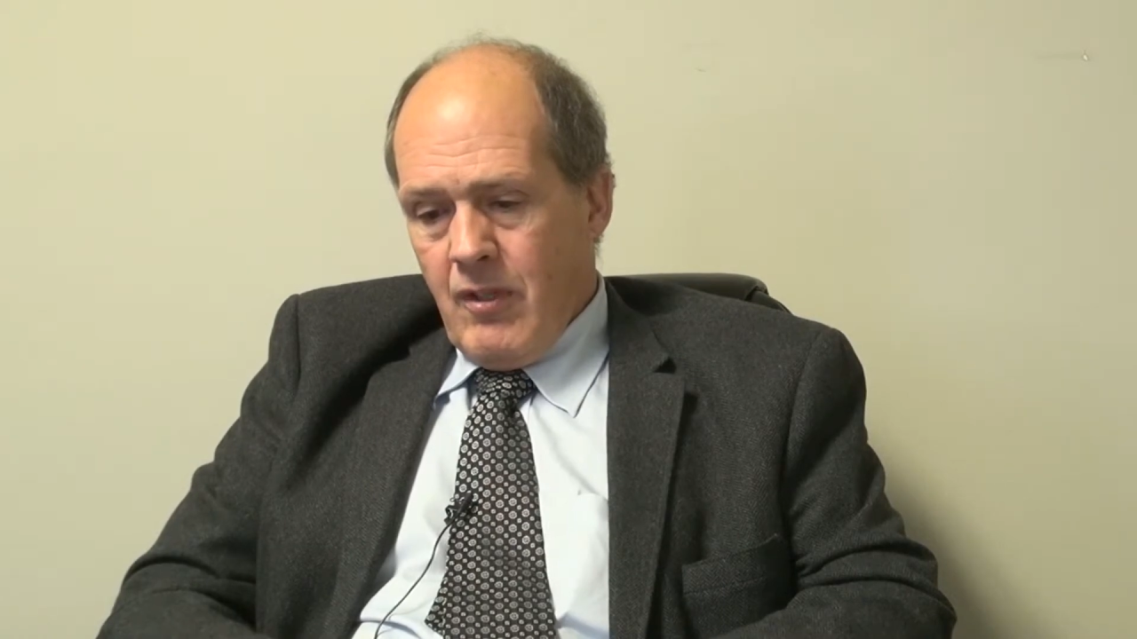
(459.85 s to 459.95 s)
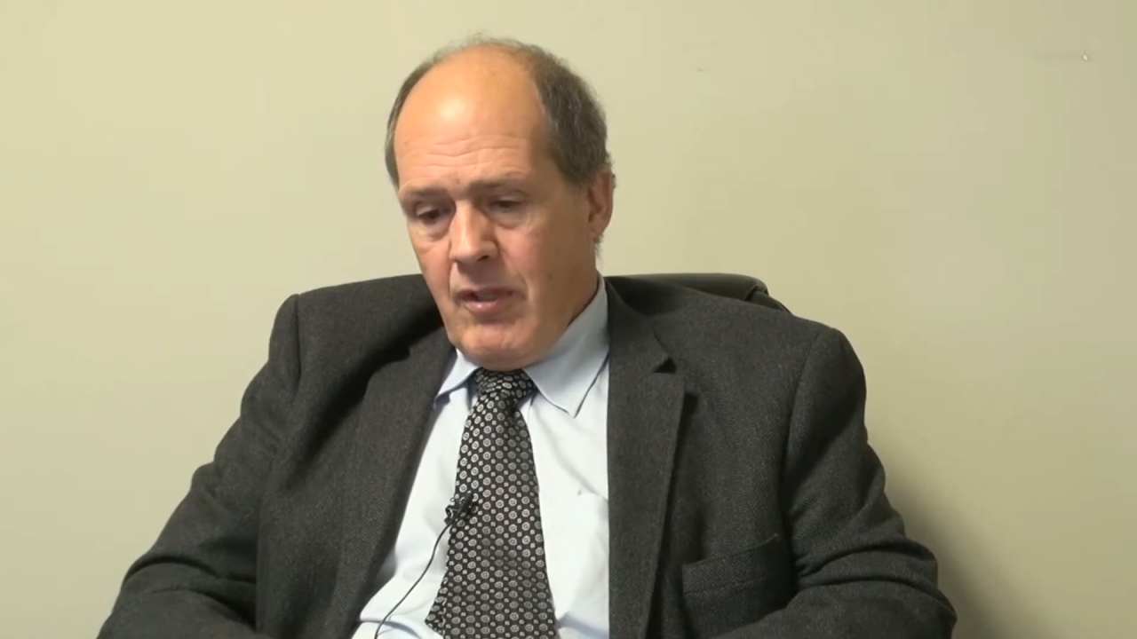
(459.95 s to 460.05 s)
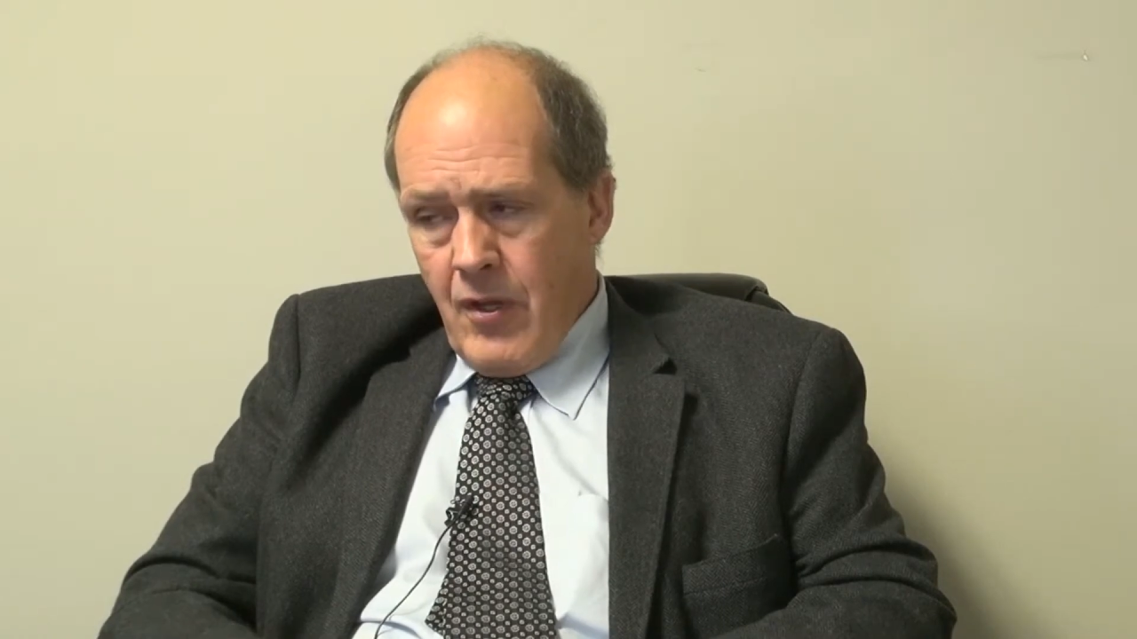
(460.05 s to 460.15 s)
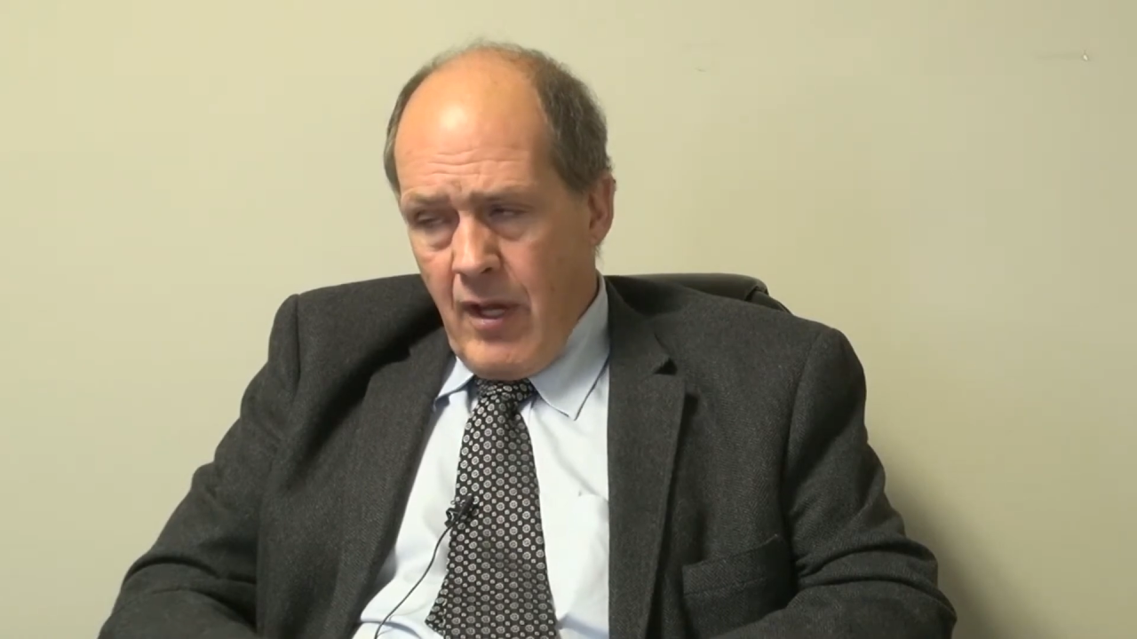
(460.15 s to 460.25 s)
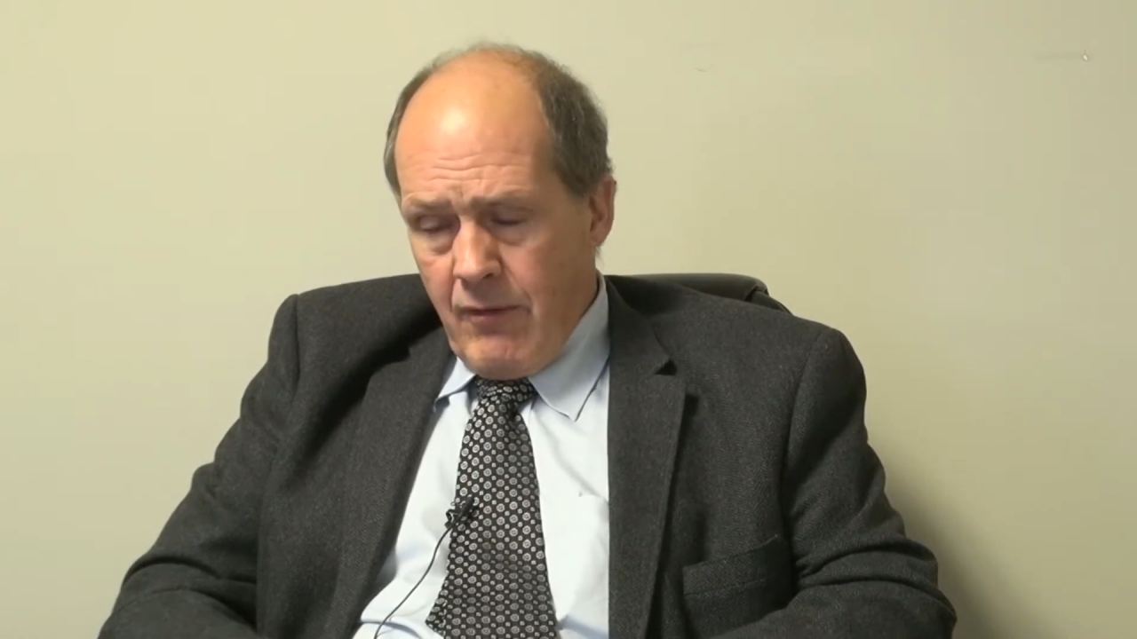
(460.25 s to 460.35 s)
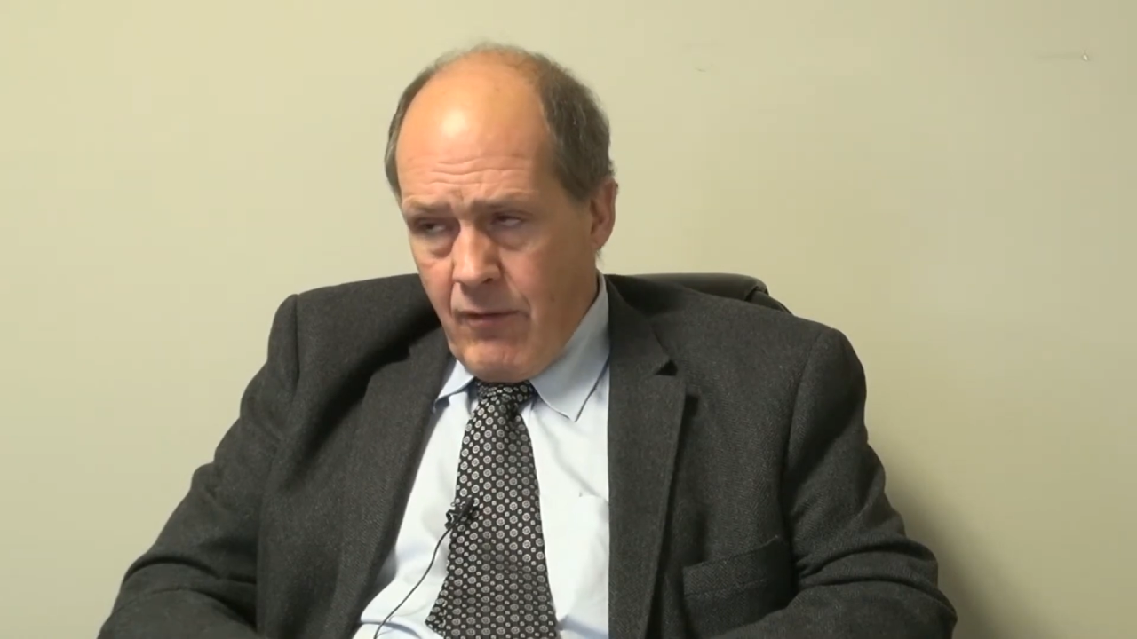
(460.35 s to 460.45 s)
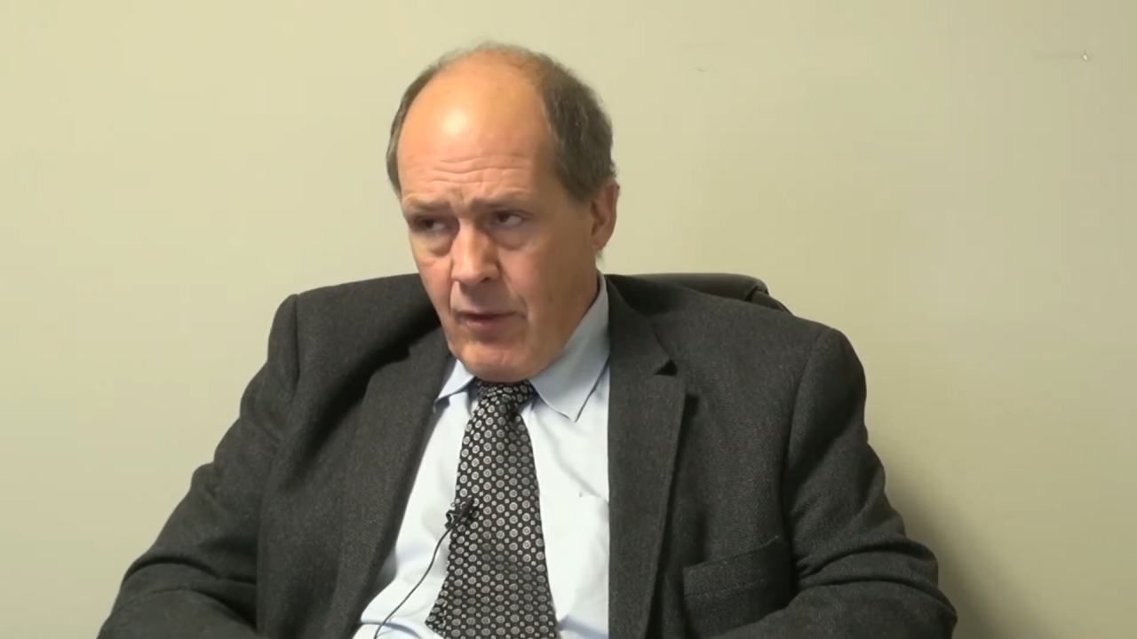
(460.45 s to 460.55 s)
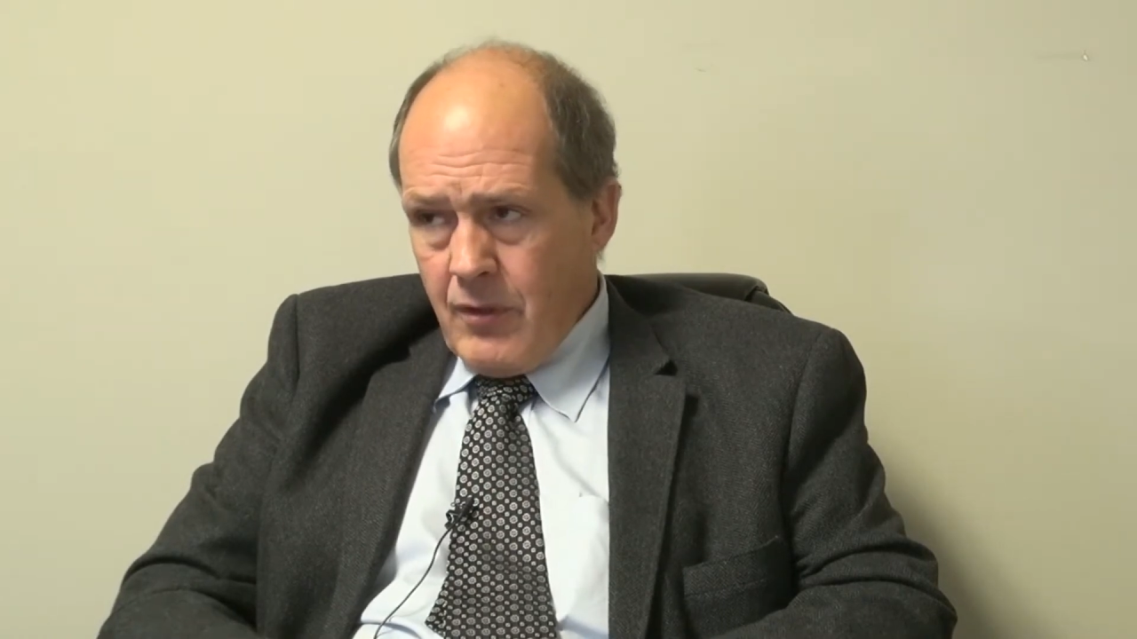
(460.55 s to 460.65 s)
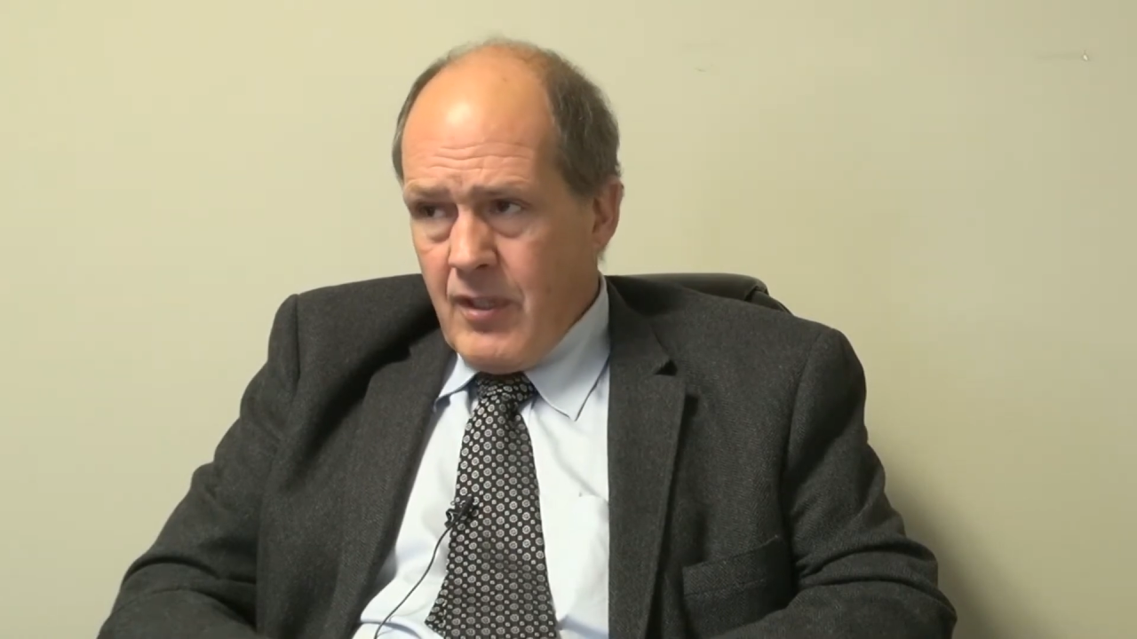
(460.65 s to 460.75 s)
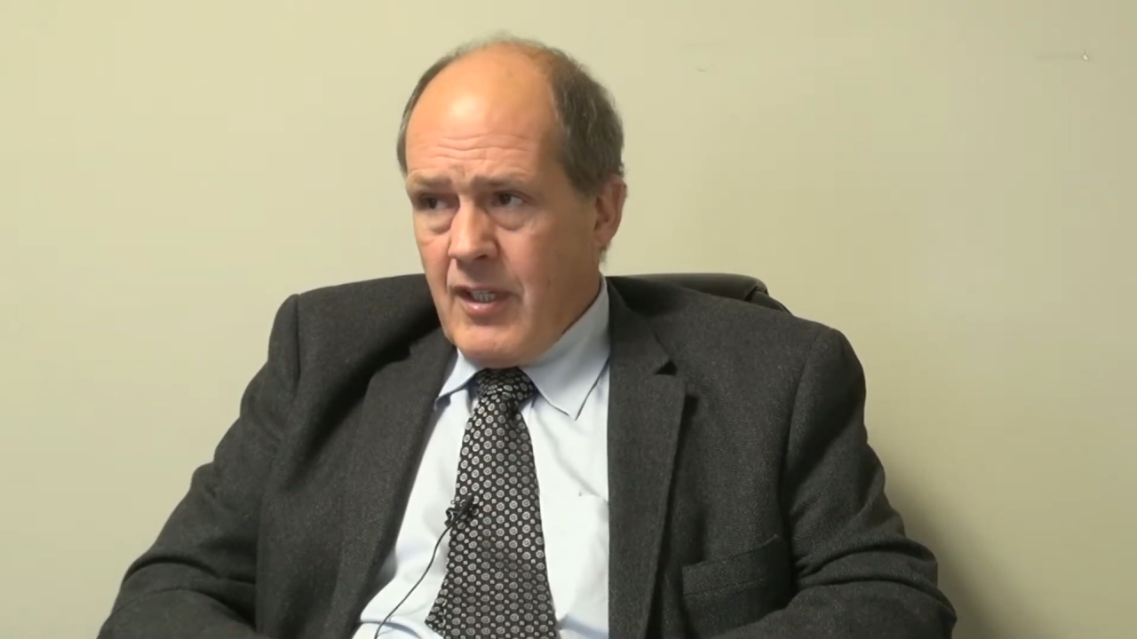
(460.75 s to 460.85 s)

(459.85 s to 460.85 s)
divert